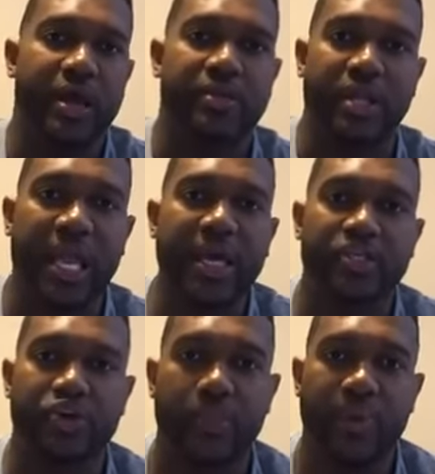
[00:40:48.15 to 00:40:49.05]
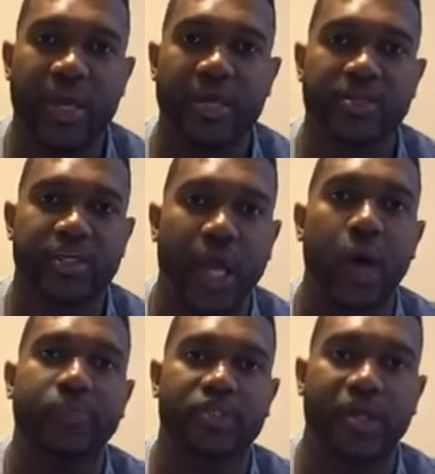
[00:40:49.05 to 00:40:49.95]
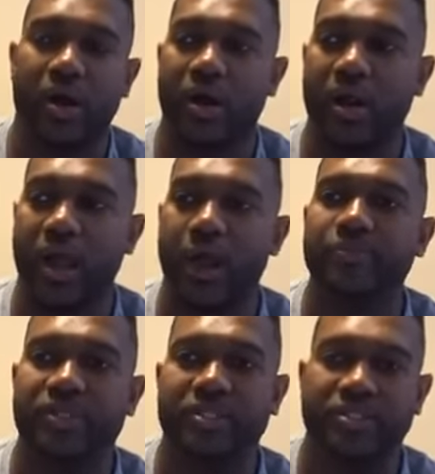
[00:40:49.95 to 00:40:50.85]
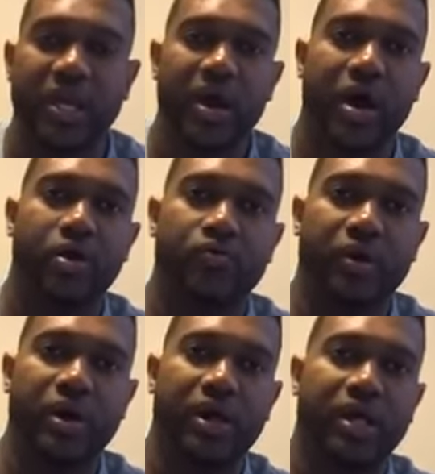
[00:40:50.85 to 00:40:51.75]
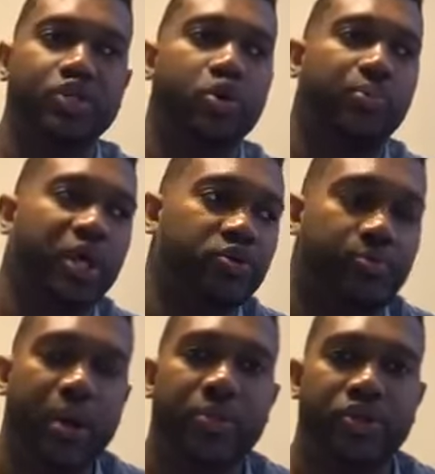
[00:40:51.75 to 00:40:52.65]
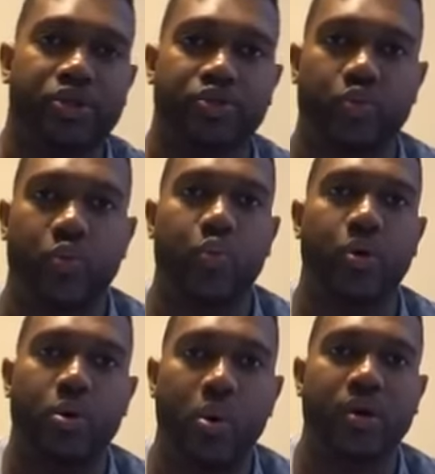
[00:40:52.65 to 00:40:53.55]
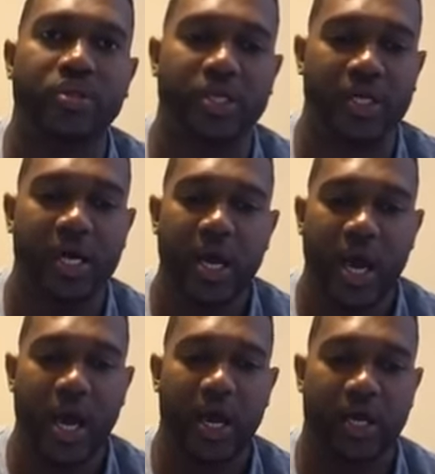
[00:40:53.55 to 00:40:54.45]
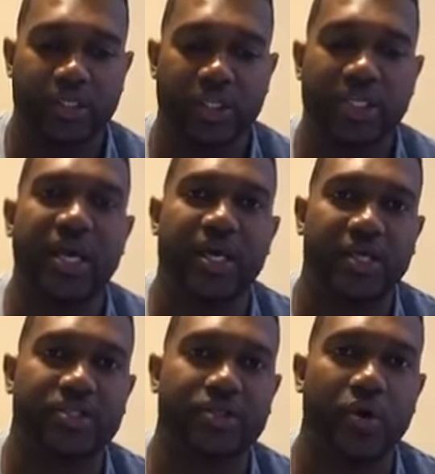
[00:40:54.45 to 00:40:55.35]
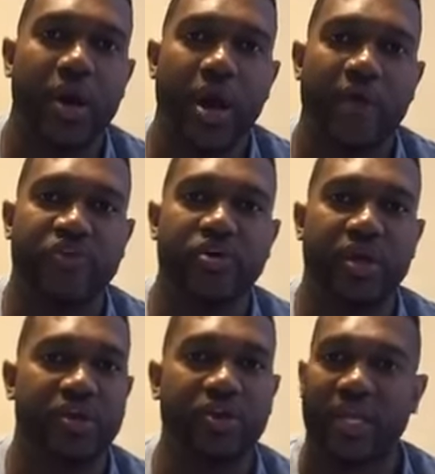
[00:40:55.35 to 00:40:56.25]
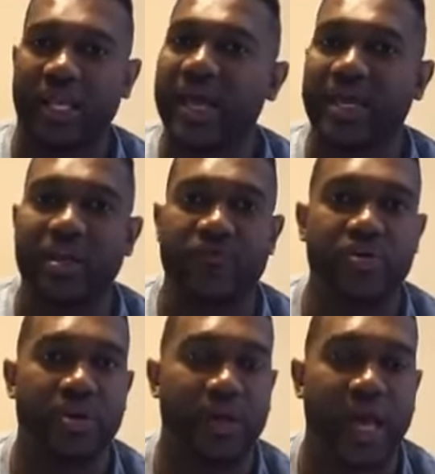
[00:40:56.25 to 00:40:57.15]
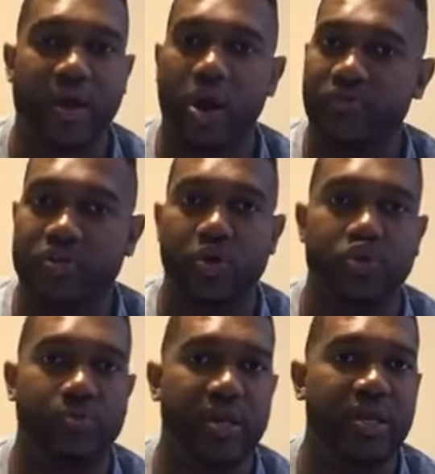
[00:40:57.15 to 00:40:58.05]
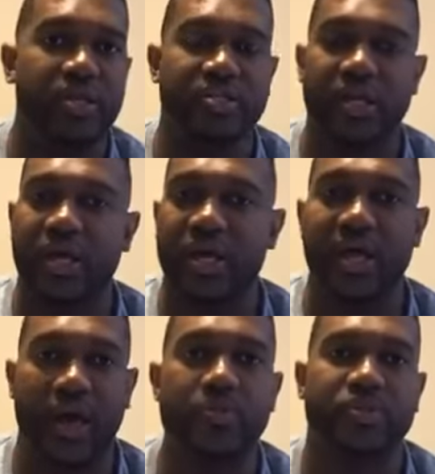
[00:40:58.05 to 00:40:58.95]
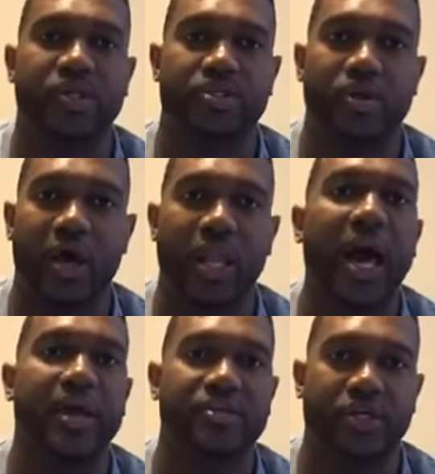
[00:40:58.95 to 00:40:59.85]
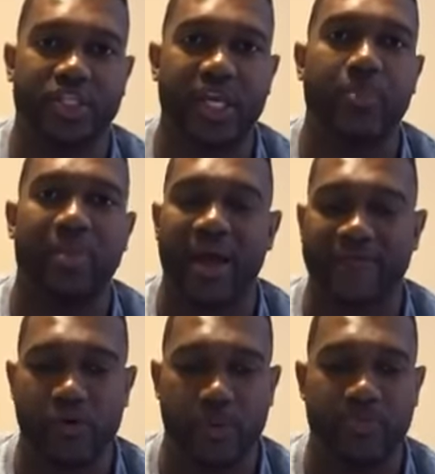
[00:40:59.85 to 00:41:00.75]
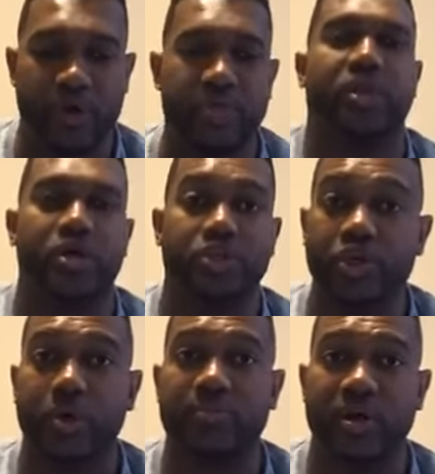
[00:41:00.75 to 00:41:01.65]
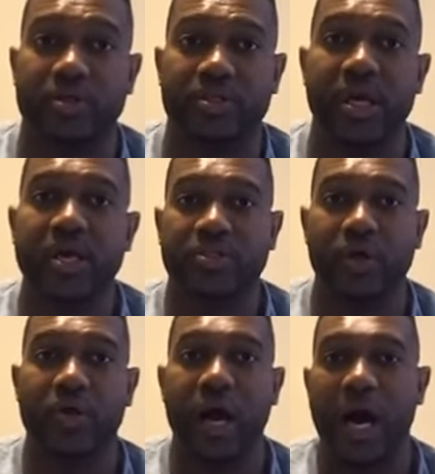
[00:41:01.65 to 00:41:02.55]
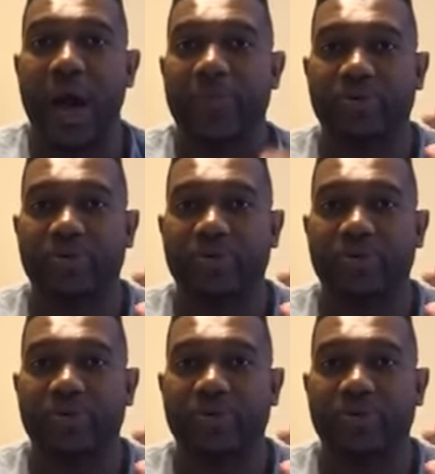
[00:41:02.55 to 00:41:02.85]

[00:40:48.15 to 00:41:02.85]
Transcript: and the likes on our page. It helps uh, helps us uh, uh, get to a place where publishers will, will want to uh, to take us. So if you you can like it, if you can like all of our social medias, it, it helps us a lot to set a platform for us launching our books. So uh, I